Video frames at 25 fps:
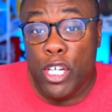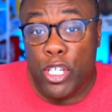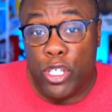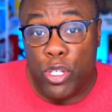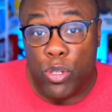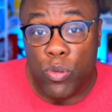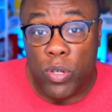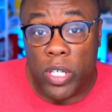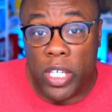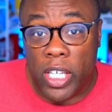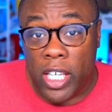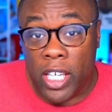
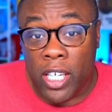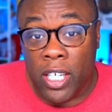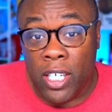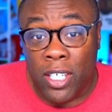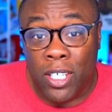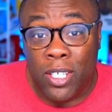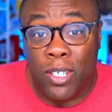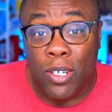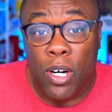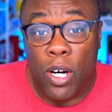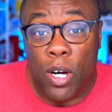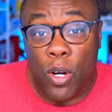to
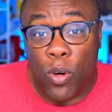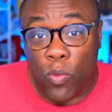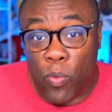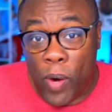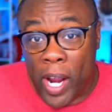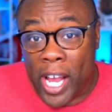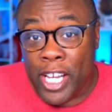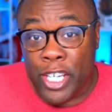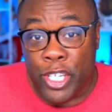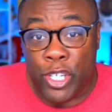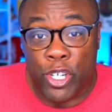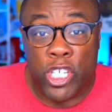kill
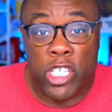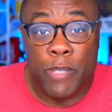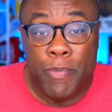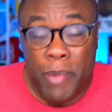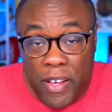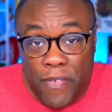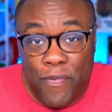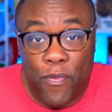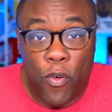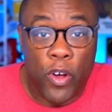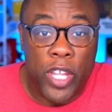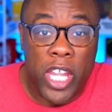Rangers
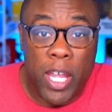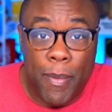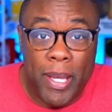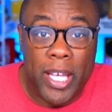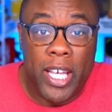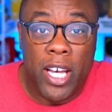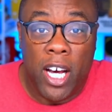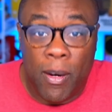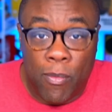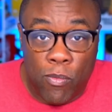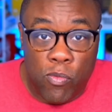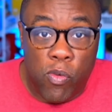before they
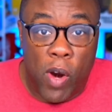become